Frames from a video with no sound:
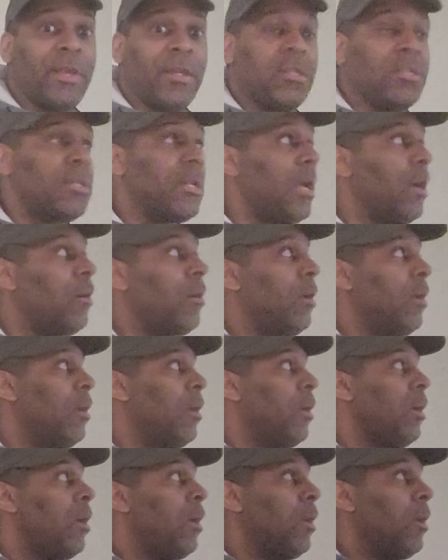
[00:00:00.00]
Raiders now.
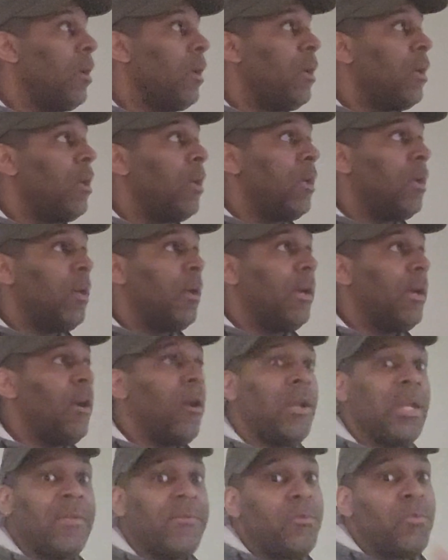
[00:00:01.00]
I
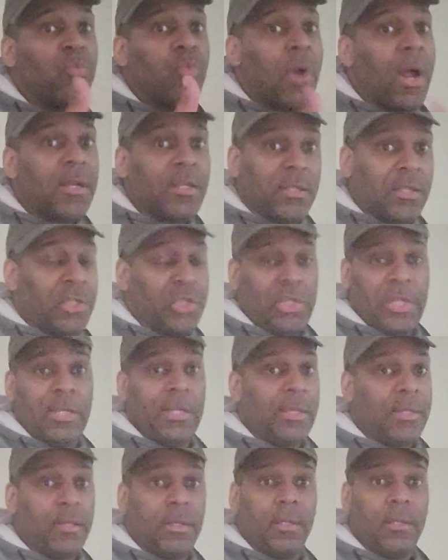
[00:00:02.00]
don't even watch the
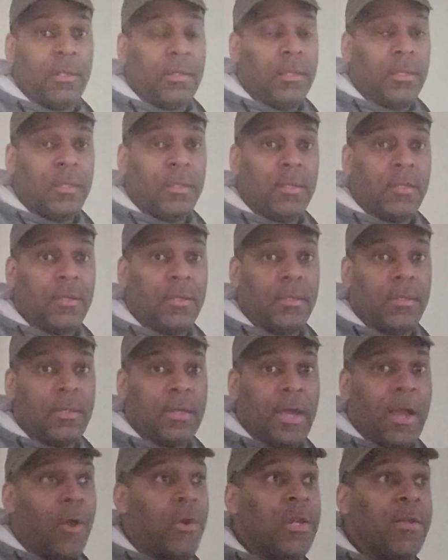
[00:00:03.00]
shit.
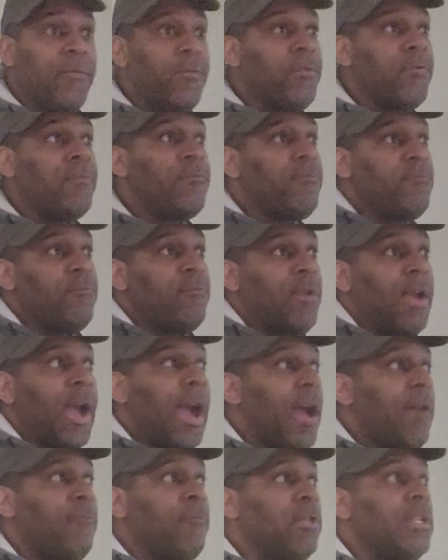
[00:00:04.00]
I
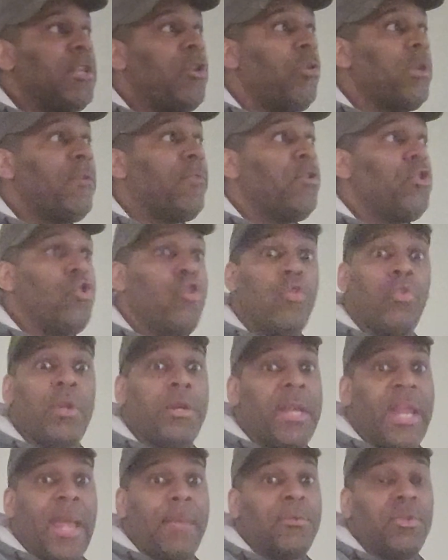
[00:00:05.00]
really don't even know
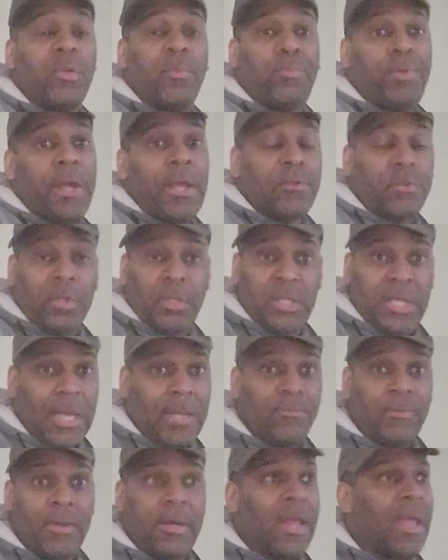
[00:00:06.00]
the names of the players on the
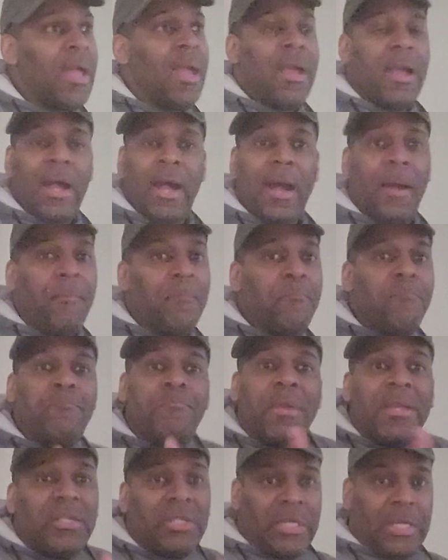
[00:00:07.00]
teams right now. I'm
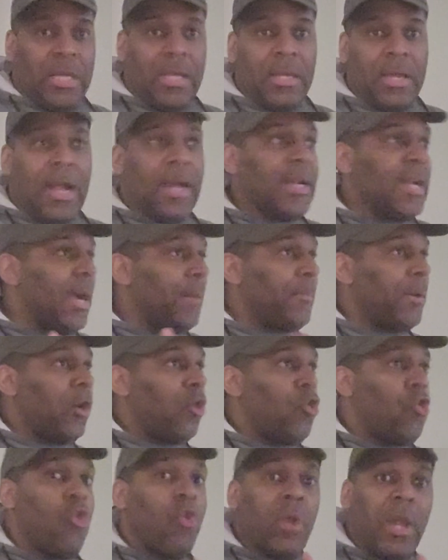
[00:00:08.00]
busy. I got my
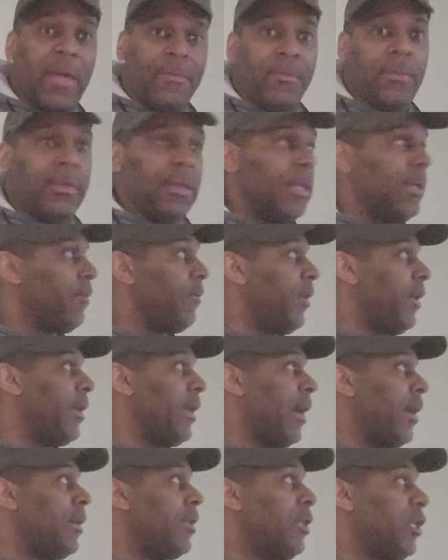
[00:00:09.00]
own life to live,
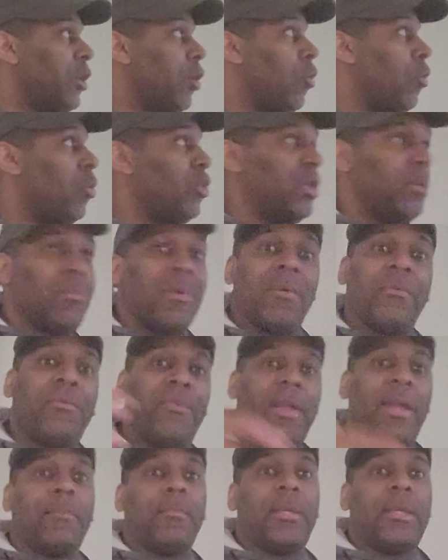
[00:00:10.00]
and I indulge in my
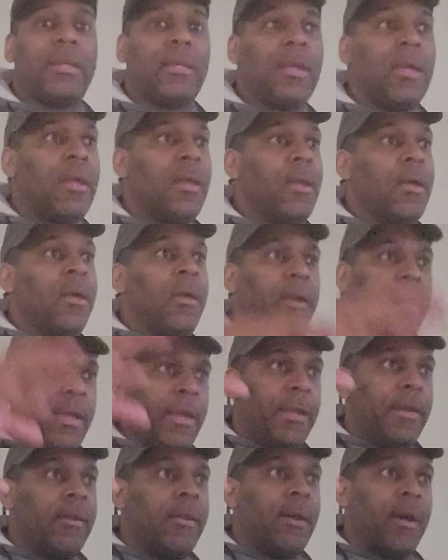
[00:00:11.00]
family.
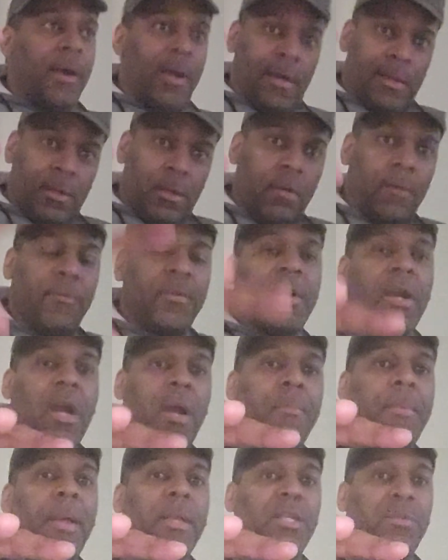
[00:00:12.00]
And I love
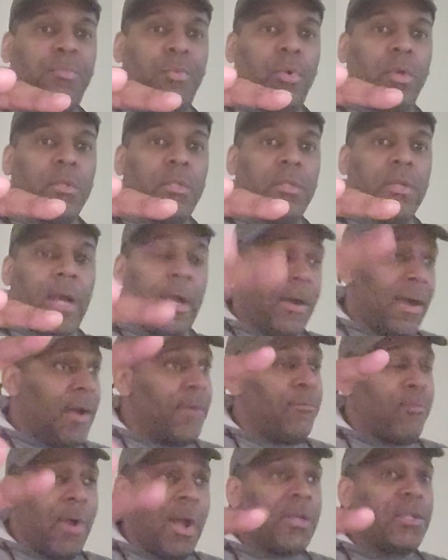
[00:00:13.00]
combat sports.
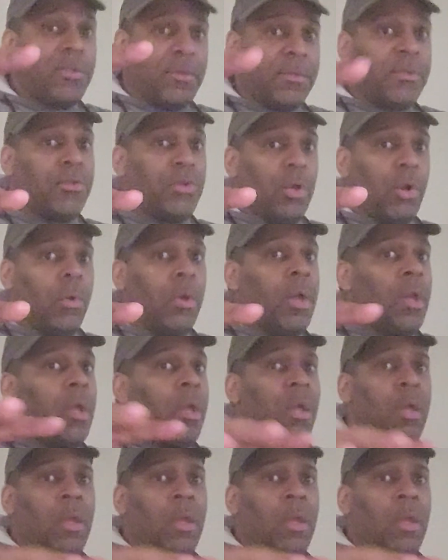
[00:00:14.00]
I've watched, you know,